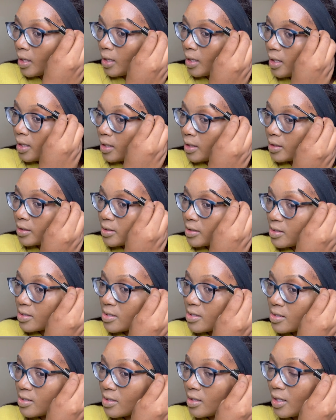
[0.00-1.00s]
And
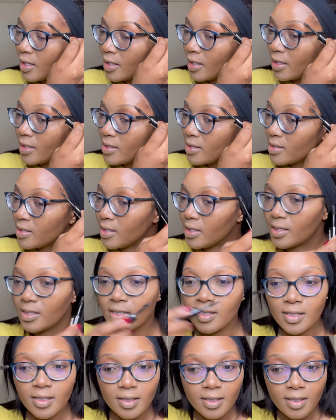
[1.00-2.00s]
like I said,
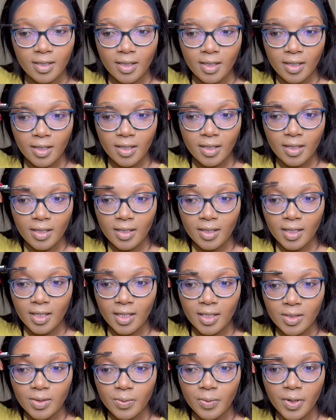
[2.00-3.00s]

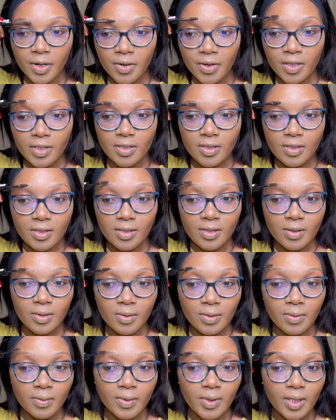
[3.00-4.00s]
glass wearers,
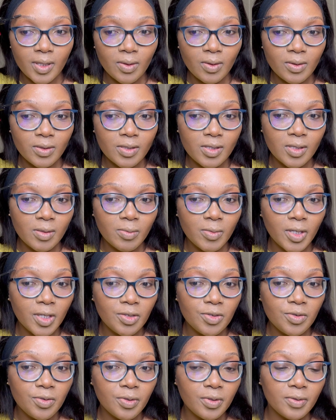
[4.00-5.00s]
we are all team
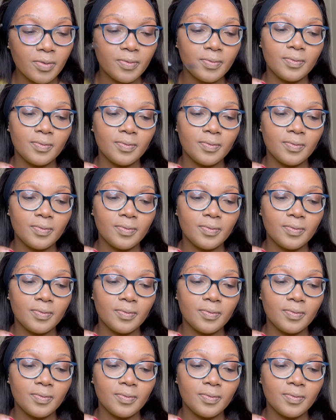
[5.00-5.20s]
natural.